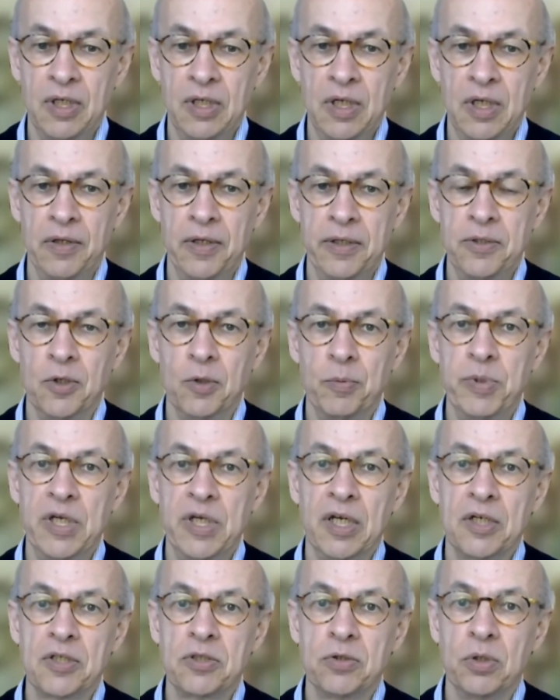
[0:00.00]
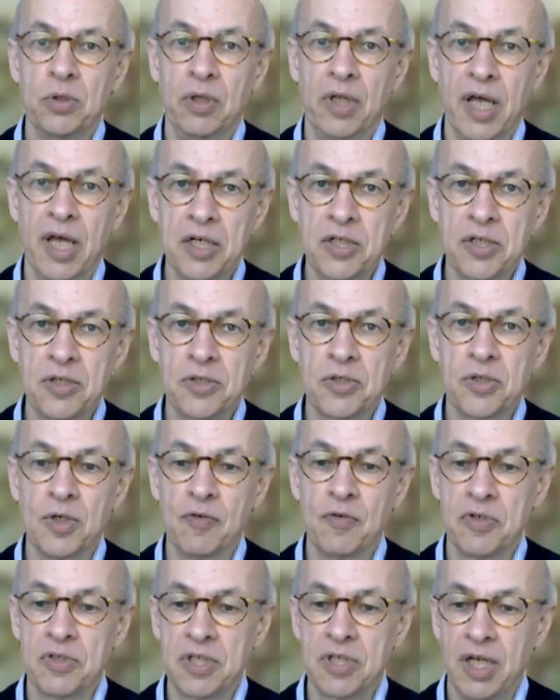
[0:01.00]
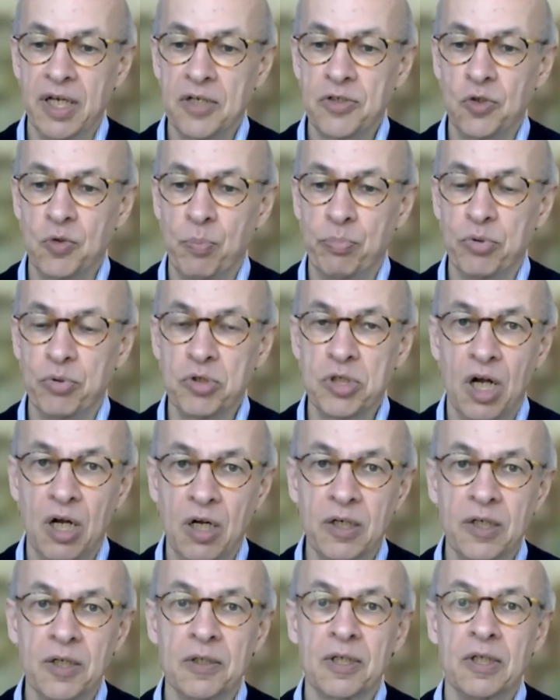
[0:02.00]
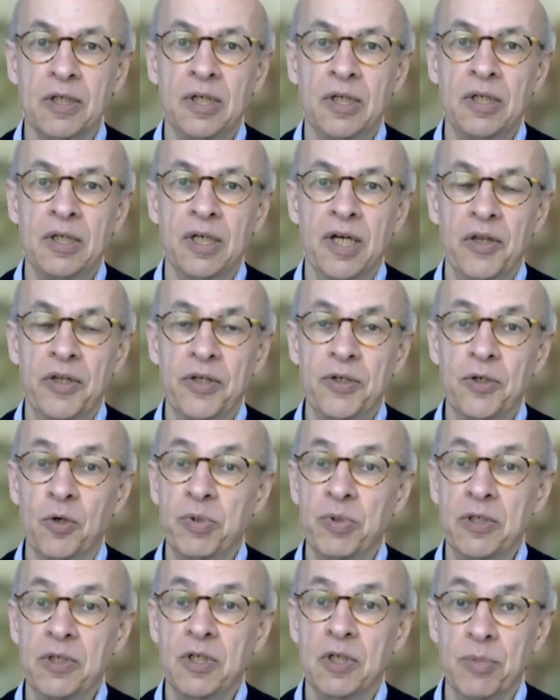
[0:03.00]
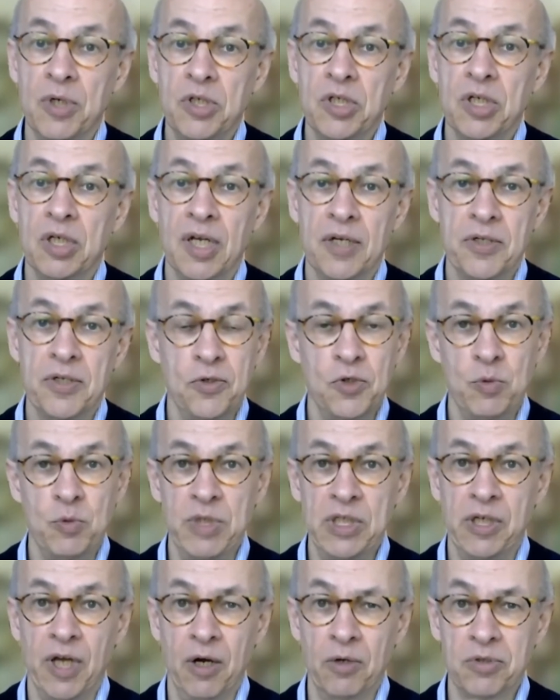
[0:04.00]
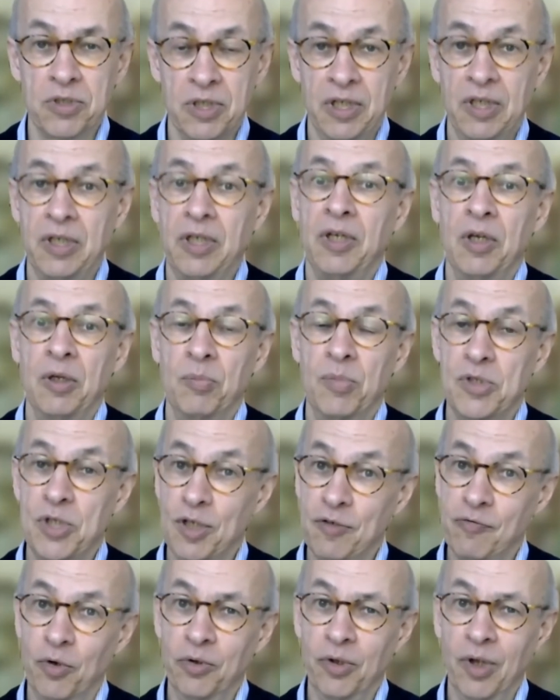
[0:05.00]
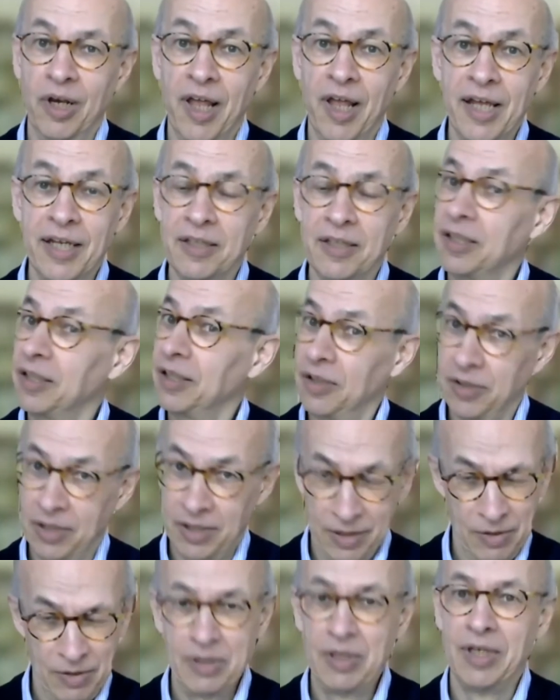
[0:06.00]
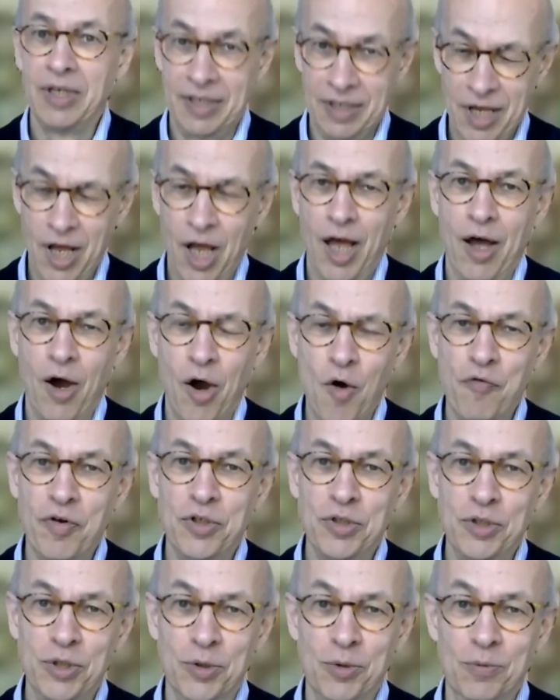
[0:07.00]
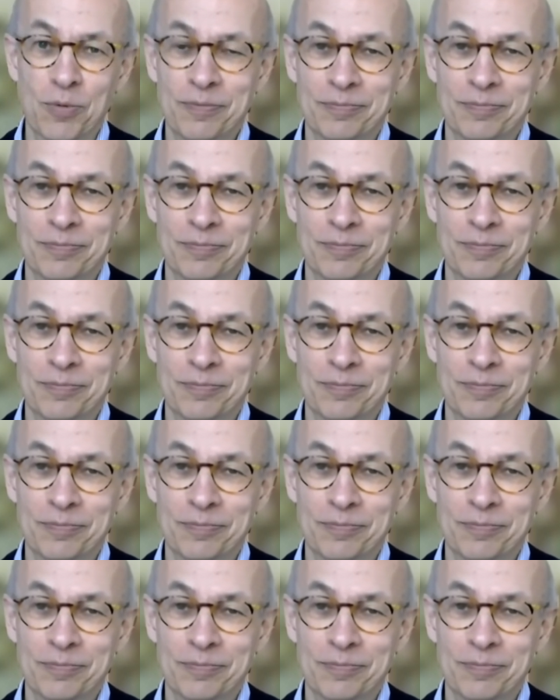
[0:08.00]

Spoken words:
The European External Action Service has to push harder, and the European Commission has to speak out. Mrs. von der Leyen, over to you.